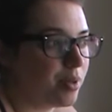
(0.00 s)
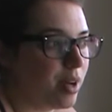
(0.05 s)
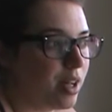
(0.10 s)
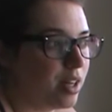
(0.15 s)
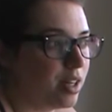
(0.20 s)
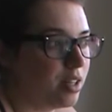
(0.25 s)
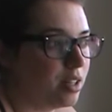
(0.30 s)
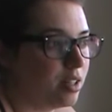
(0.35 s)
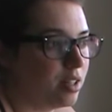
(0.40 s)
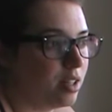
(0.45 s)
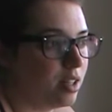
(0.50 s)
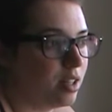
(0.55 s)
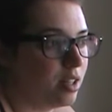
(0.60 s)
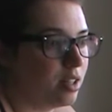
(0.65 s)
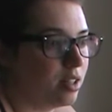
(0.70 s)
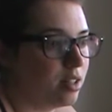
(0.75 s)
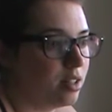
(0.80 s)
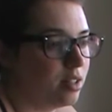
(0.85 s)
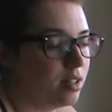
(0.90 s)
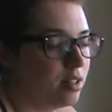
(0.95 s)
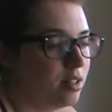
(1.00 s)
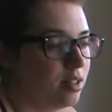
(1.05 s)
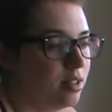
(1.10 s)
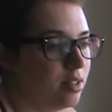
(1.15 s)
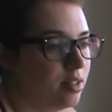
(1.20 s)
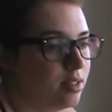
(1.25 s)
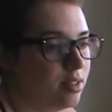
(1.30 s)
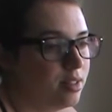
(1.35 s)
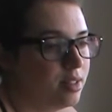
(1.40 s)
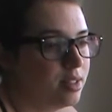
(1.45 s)
edit in, I
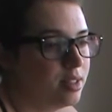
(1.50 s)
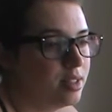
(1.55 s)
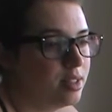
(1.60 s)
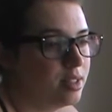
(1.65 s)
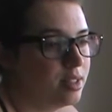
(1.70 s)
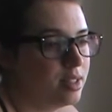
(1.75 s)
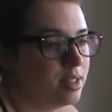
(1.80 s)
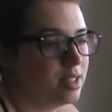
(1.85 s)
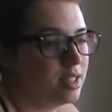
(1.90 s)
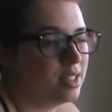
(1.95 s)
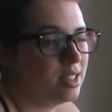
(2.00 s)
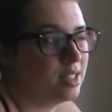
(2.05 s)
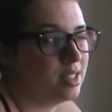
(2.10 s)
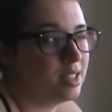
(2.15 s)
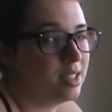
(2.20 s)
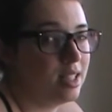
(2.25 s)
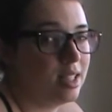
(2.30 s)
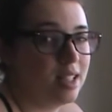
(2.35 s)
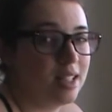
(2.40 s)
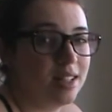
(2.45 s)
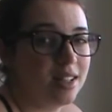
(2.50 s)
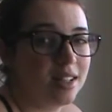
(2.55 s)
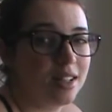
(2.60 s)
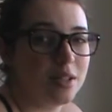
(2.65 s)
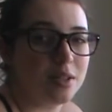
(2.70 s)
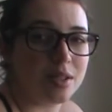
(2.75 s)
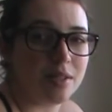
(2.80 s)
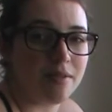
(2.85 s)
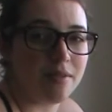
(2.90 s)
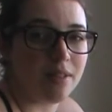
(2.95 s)
don't
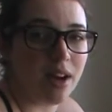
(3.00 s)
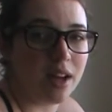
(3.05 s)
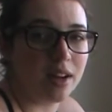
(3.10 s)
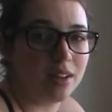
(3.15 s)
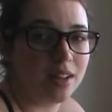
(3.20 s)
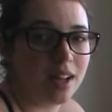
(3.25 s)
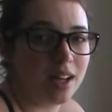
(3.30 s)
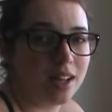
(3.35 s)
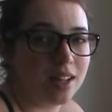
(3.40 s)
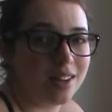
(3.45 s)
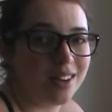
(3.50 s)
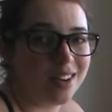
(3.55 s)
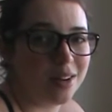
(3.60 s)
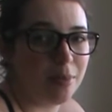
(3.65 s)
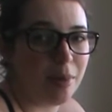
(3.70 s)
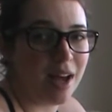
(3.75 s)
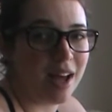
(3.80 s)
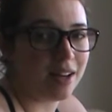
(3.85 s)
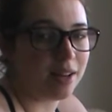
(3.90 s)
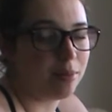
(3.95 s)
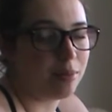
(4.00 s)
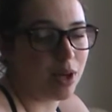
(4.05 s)
know, is it Final Cut on a Mac?